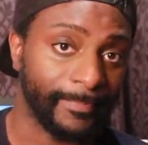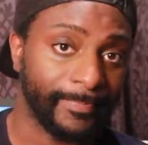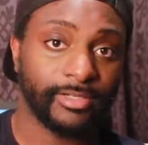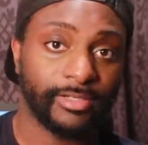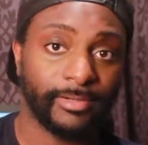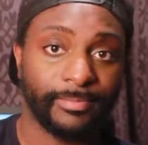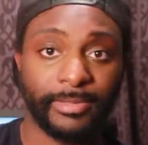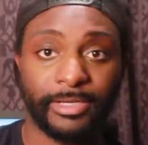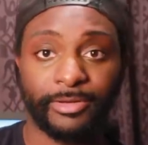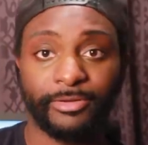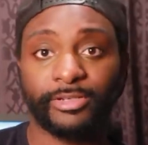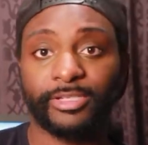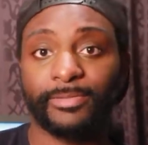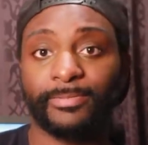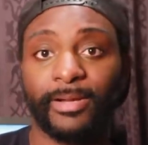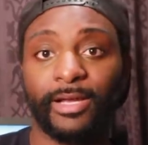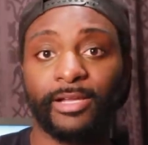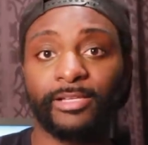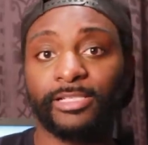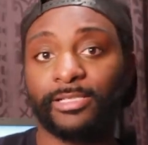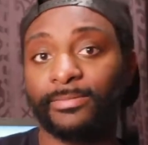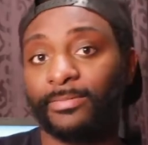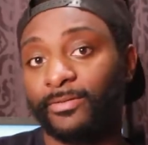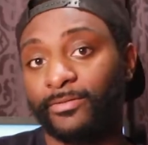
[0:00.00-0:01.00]
So being
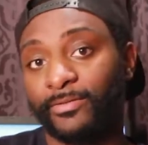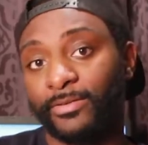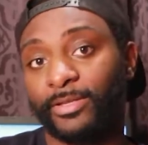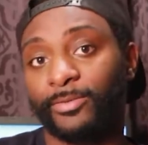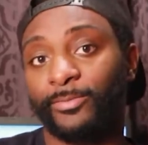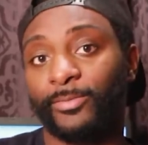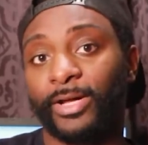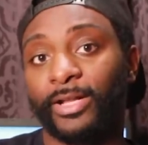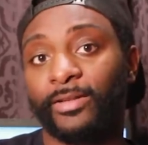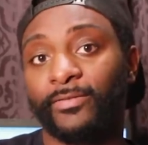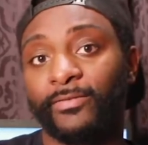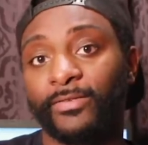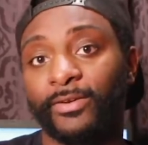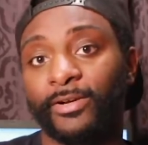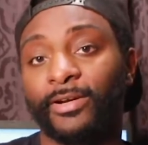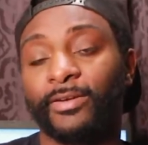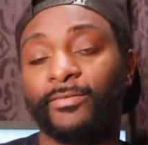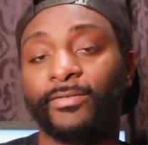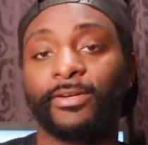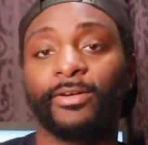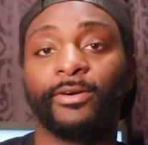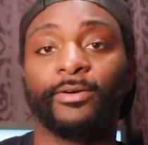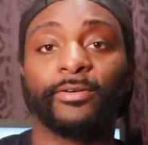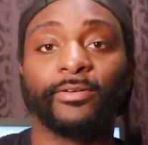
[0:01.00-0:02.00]
responsible for the welfare
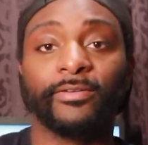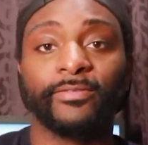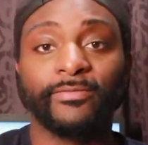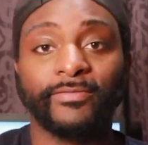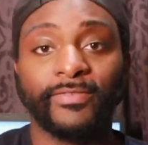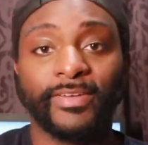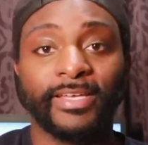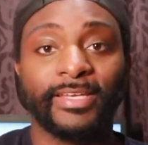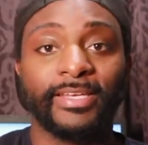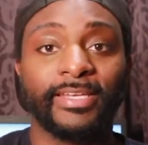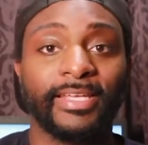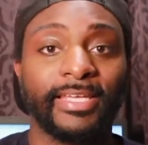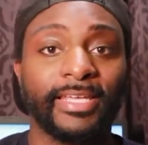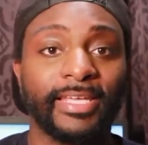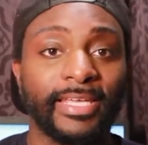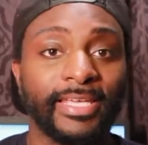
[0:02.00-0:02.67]
of an orphan